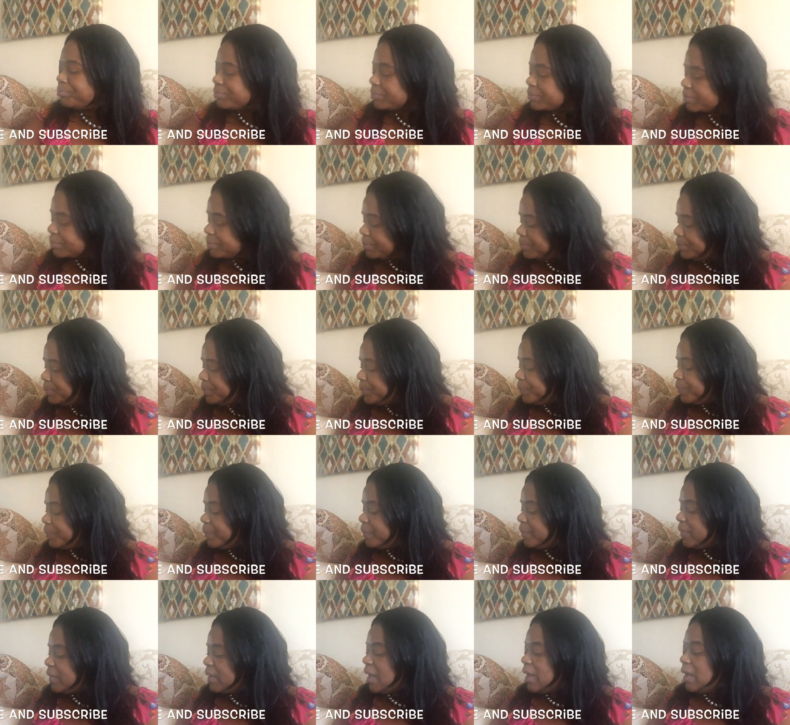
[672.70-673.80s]

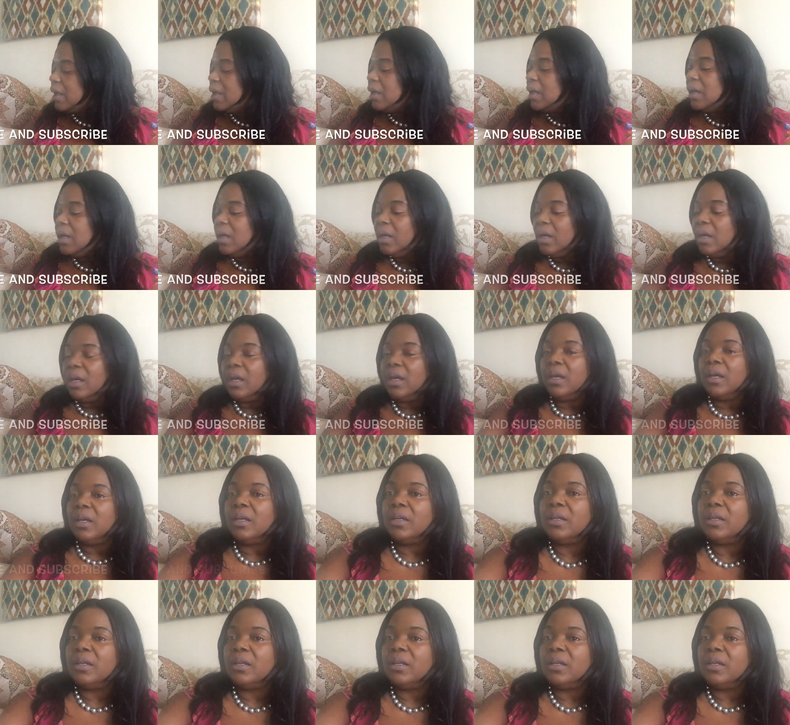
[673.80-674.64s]
[no speech]